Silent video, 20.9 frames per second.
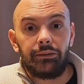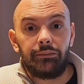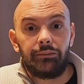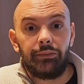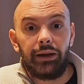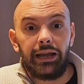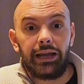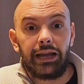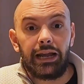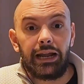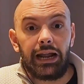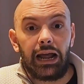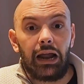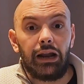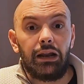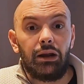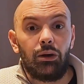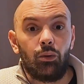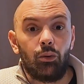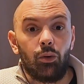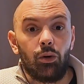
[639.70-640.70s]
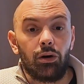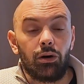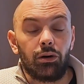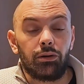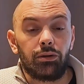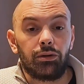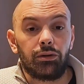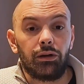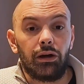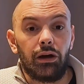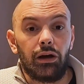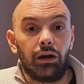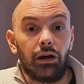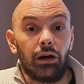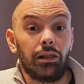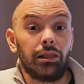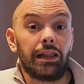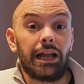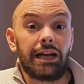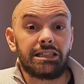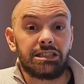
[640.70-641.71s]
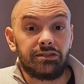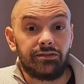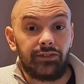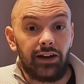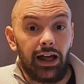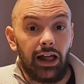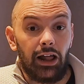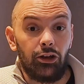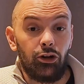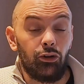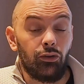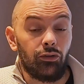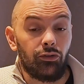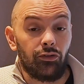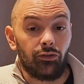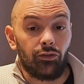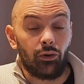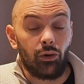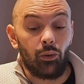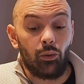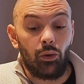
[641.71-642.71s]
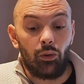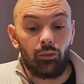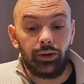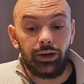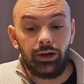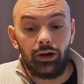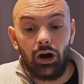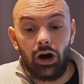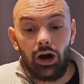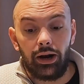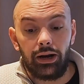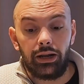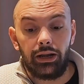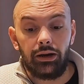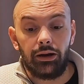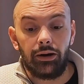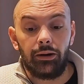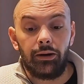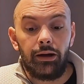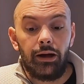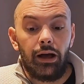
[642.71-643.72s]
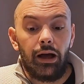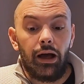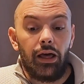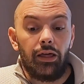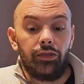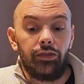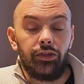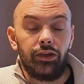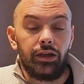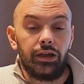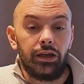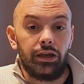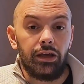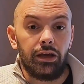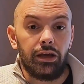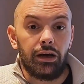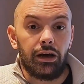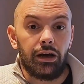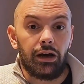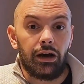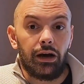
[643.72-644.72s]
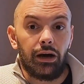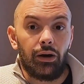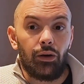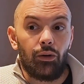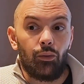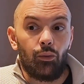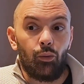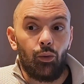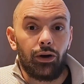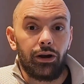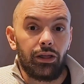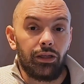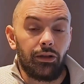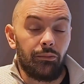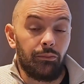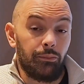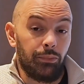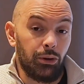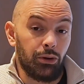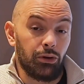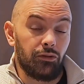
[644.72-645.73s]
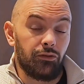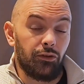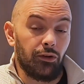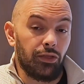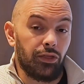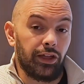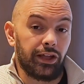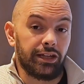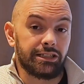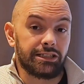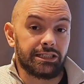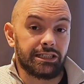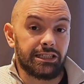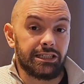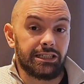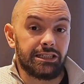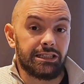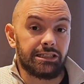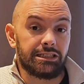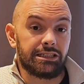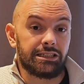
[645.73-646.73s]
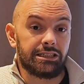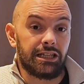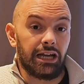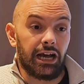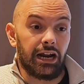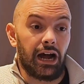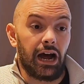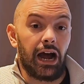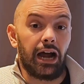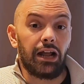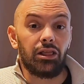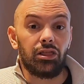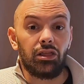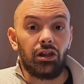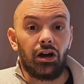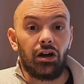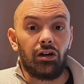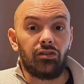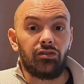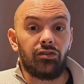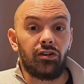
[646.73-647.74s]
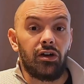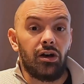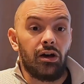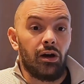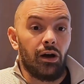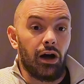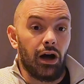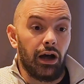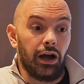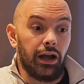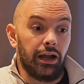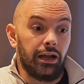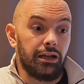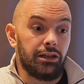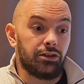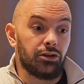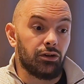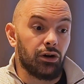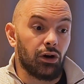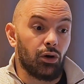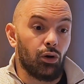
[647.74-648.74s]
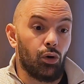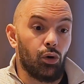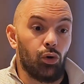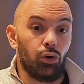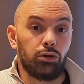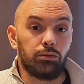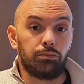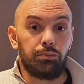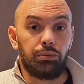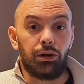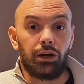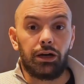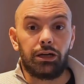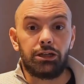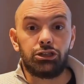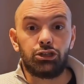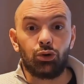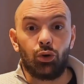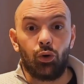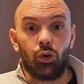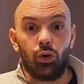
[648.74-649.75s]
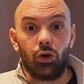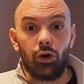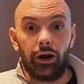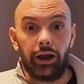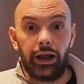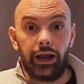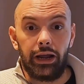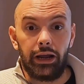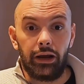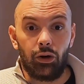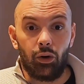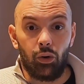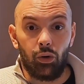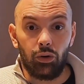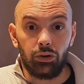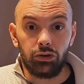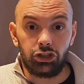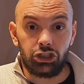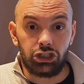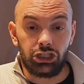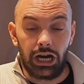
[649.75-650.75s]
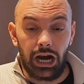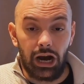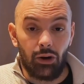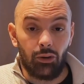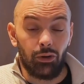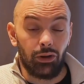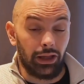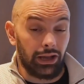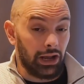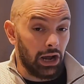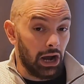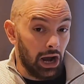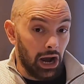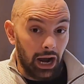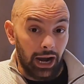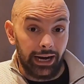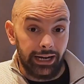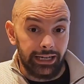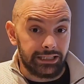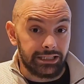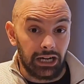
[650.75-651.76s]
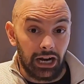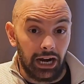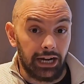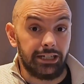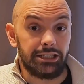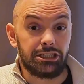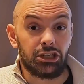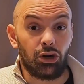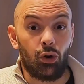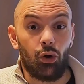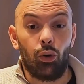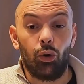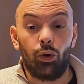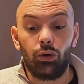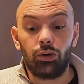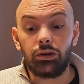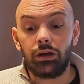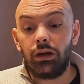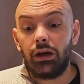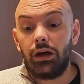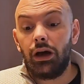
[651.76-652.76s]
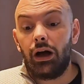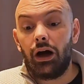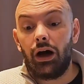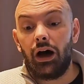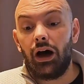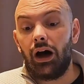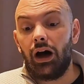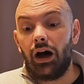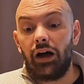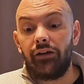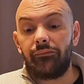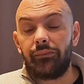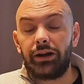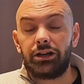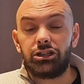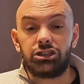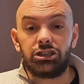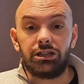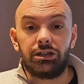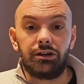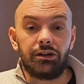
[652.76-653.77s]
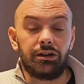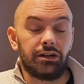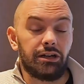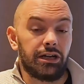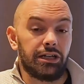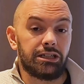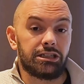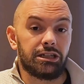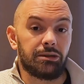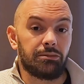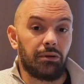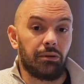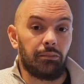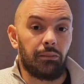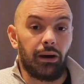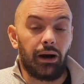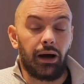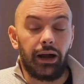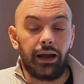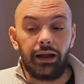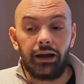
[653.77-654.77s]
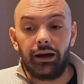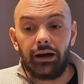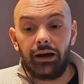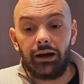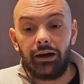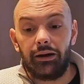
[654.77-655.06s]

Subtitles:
make it any worth less value for what we got here. The one of the beautiful things is that I love either a cold plunge or a cold shower, like ice cold. I mentioned in some of my